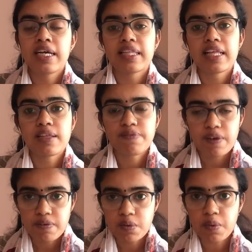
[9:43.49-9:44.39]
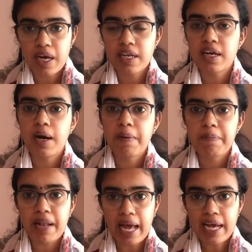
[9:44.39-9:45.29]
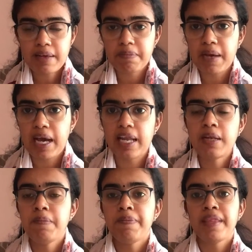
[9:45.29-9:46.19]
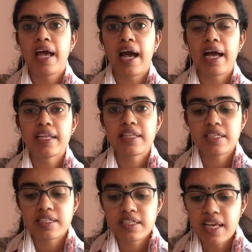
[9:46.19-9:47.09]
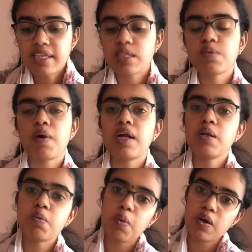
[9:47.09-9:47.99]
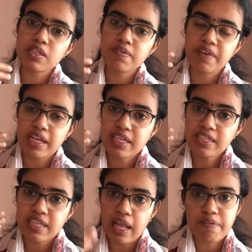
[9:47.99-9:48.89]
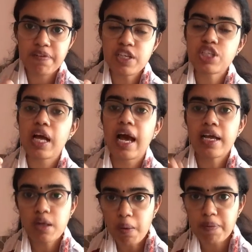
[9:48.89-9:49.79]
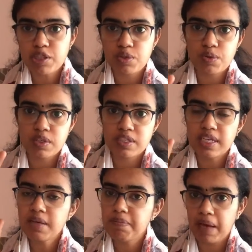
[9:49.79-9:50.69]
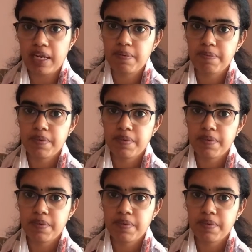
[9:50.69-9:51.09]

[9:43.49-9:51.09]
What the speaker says: Then the fifth one, a black man. And the sixth one was a very selfish and opportunistic man.